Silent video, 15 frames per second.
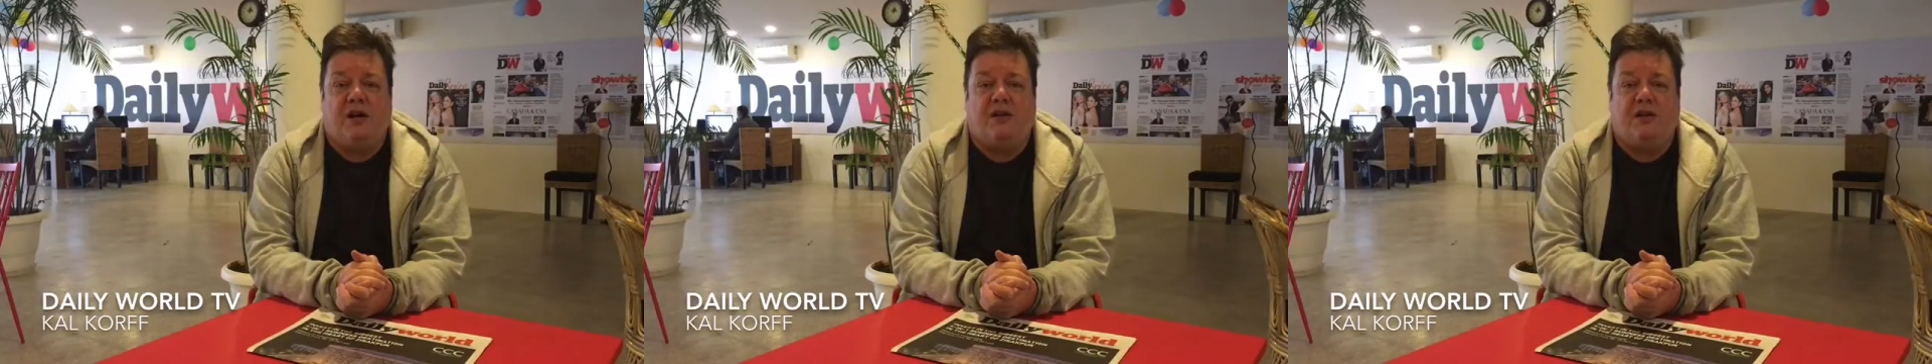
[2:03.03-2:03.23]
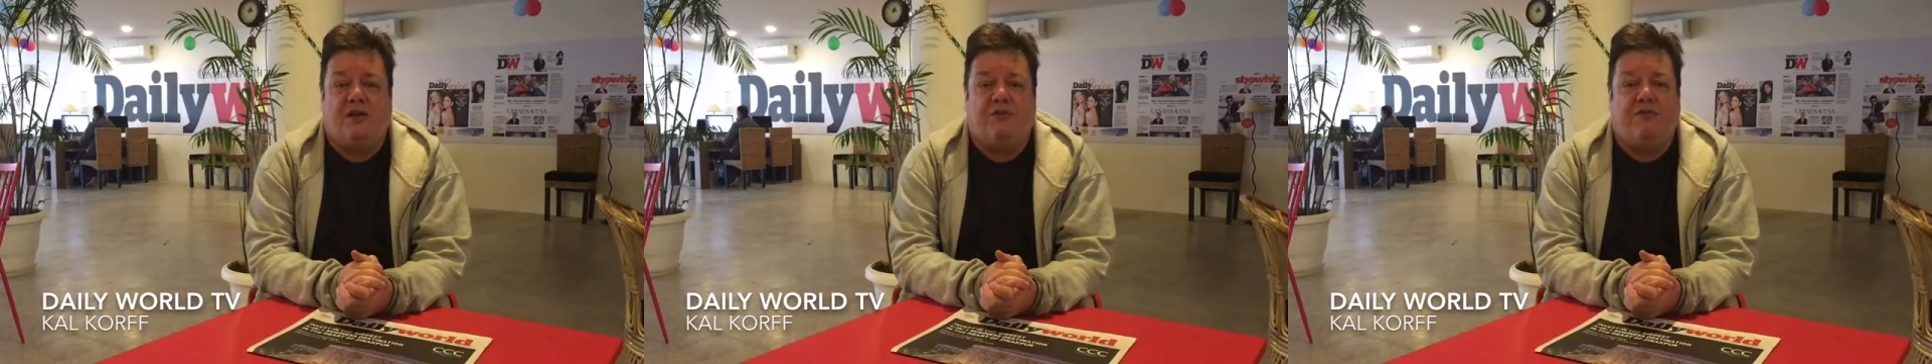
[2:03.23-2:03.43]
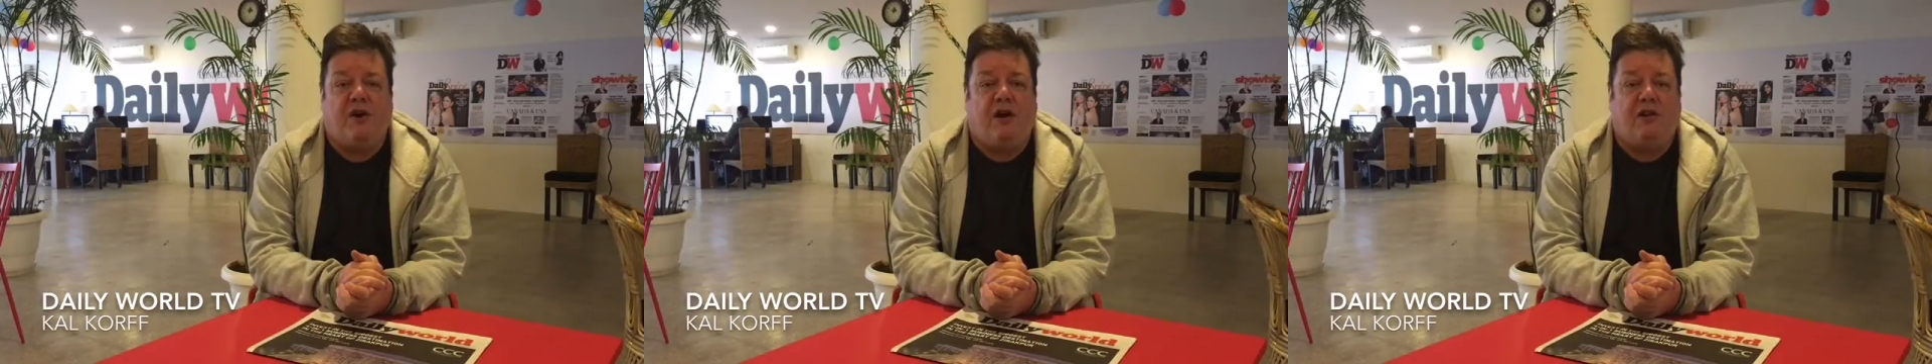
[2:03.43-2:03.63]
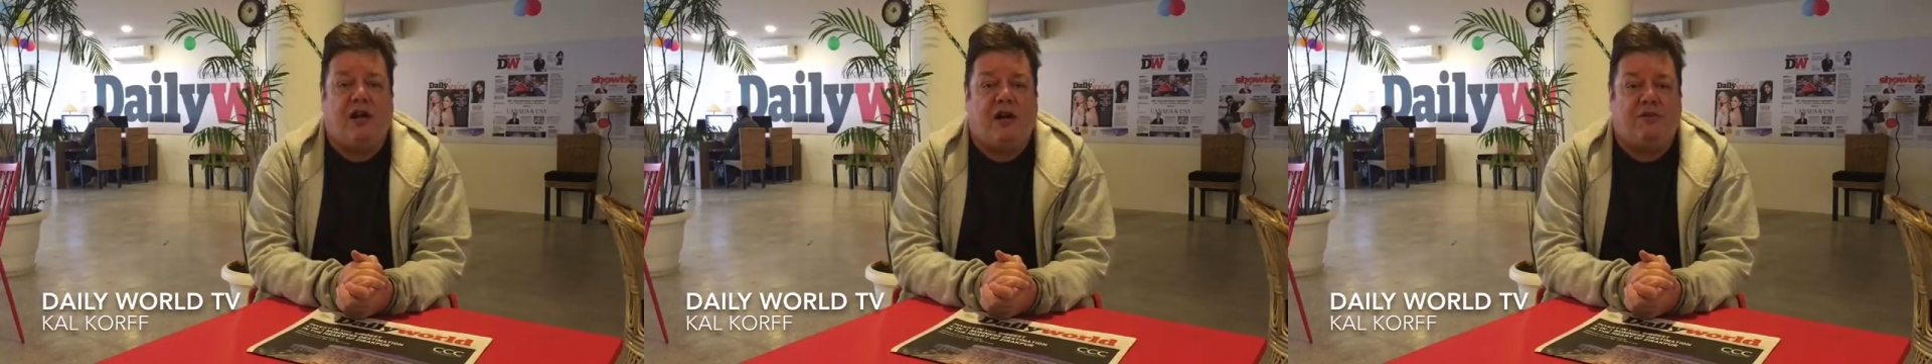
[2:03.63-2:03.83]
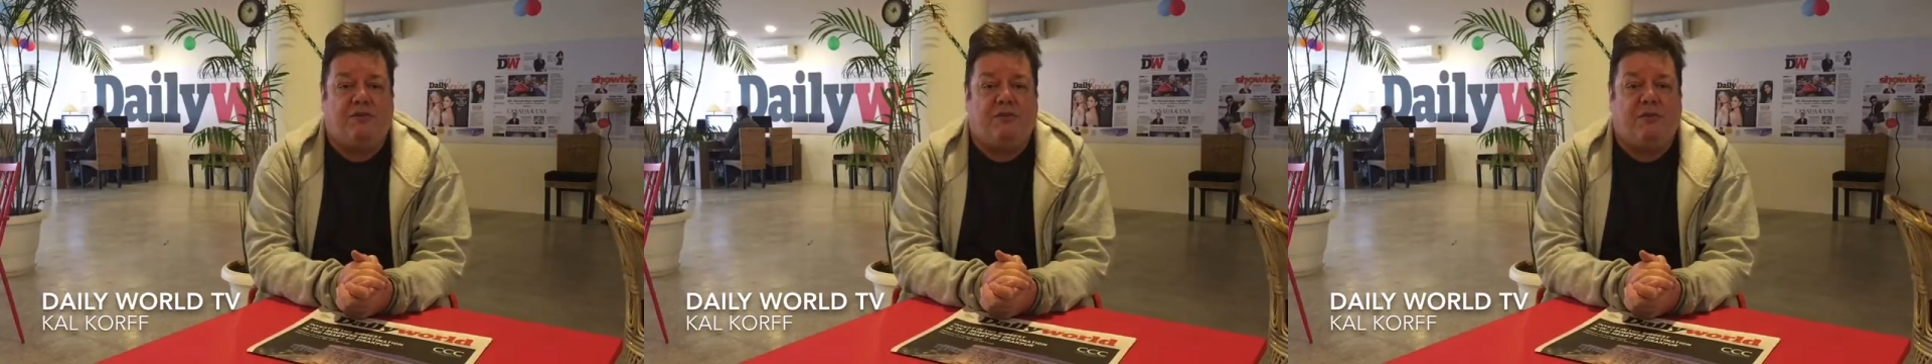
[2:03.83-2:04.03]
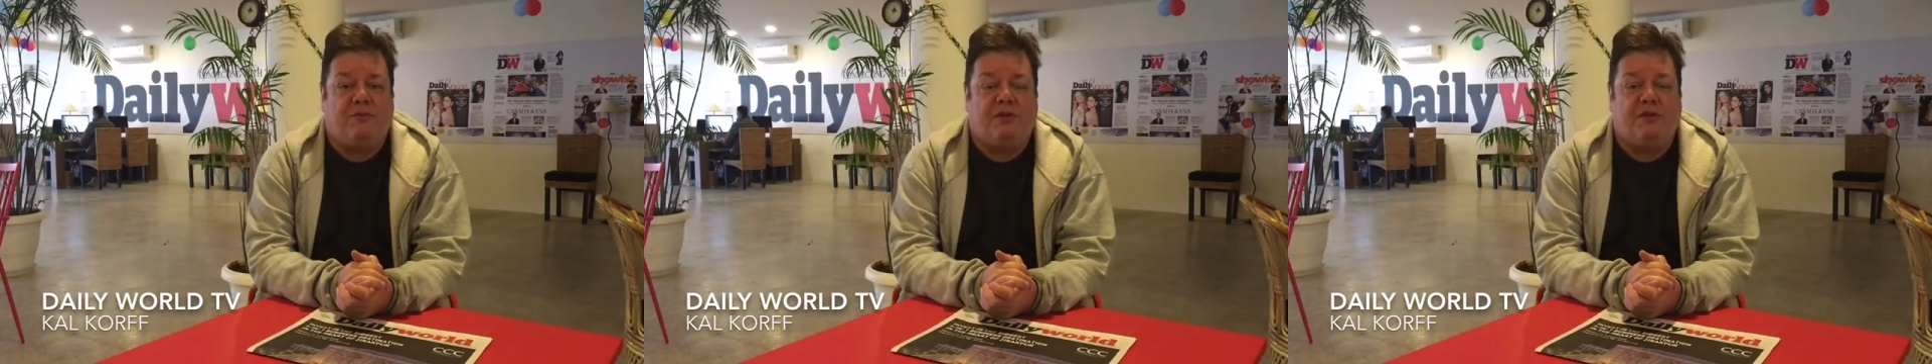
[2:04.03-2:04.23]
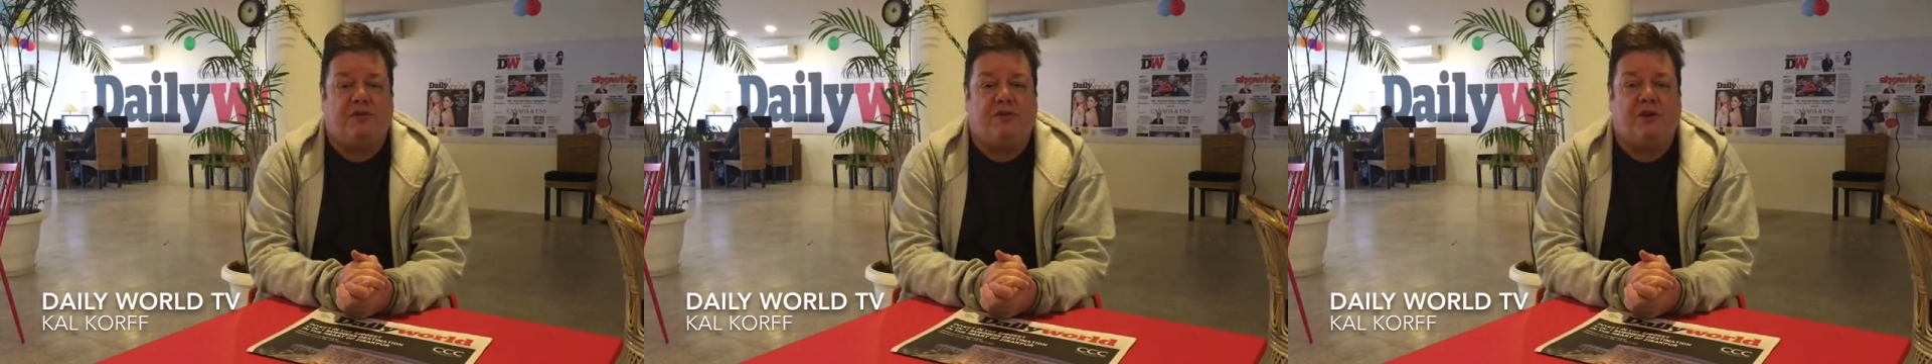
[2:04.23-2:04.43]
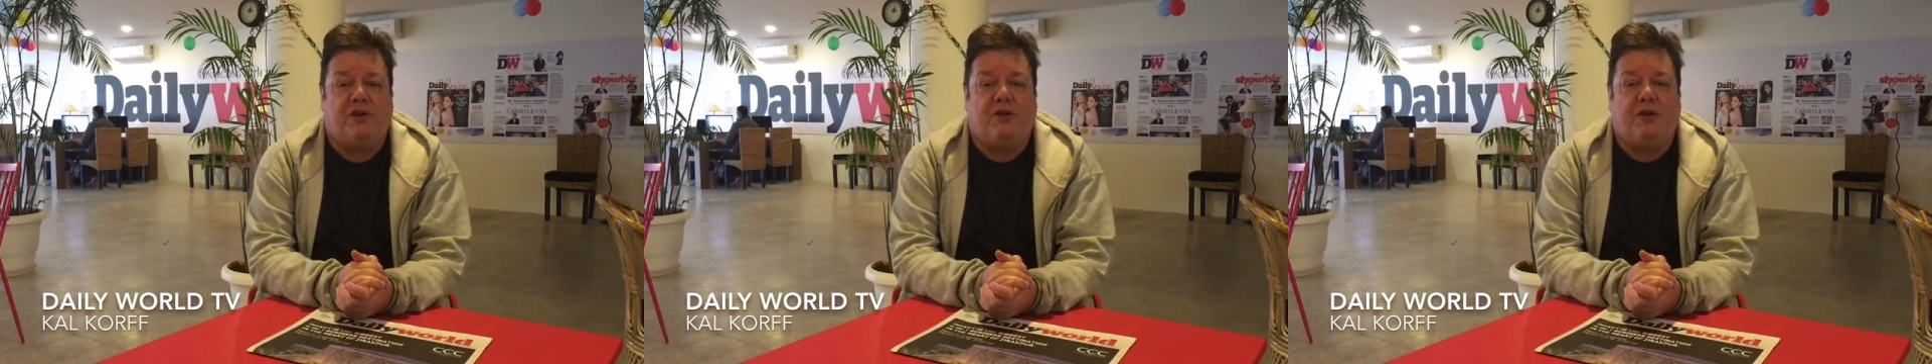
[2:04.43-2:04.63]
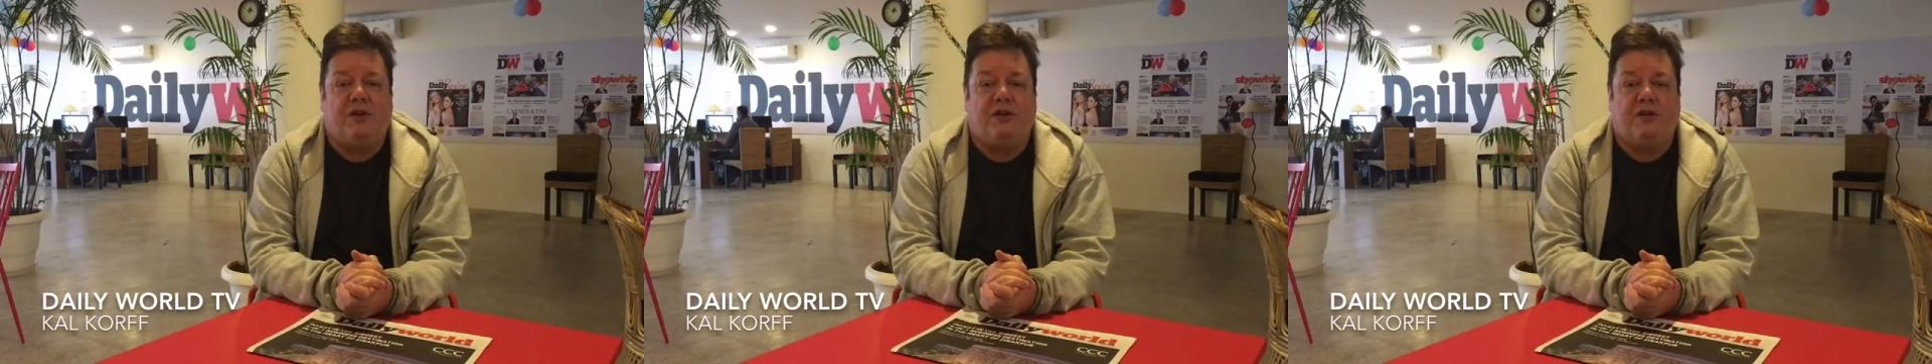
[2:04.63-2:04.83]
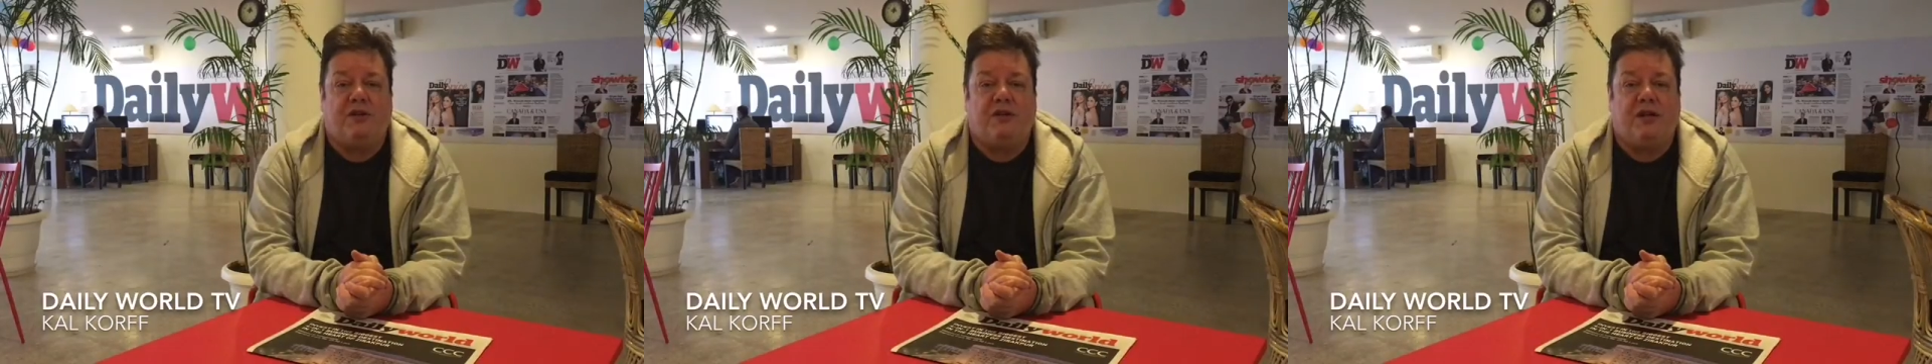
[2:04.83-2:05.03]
on the fallout from this current